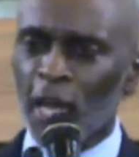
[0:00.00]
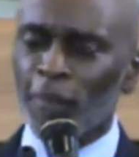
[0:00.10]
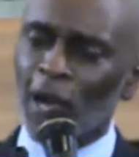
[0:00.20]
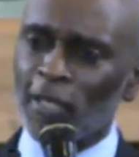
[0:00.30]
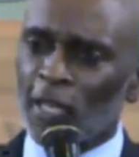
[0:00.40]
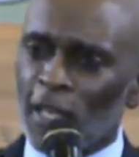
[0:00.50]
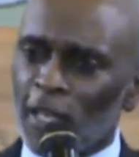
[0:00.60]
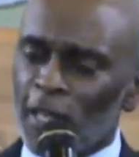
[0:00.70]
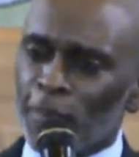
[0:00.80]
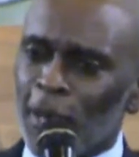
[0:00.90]
But,
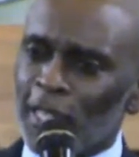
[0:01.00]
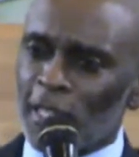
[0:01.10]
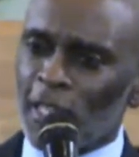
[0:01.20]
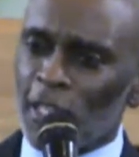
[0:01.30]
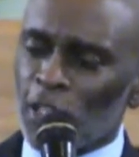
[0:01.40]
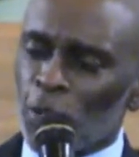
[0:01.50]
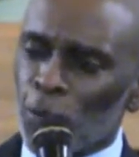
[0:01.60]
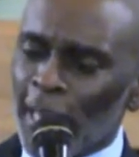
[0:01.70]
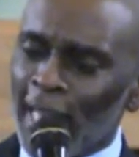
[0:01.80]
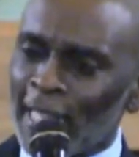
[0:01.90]
but
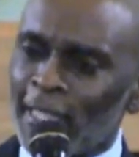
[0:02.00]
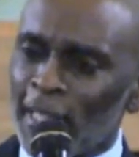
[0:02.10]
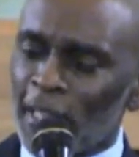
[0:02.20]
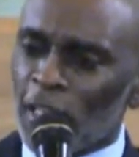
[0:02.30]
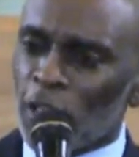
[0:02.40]
we got to